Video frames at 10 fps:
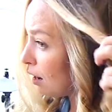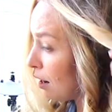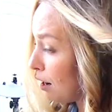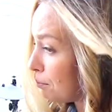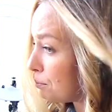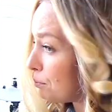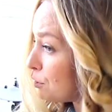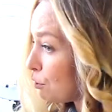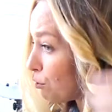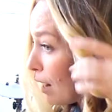
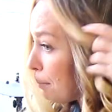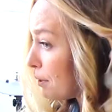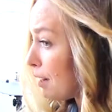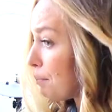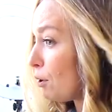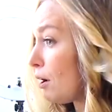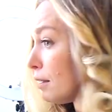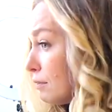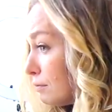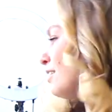So to wrap it up on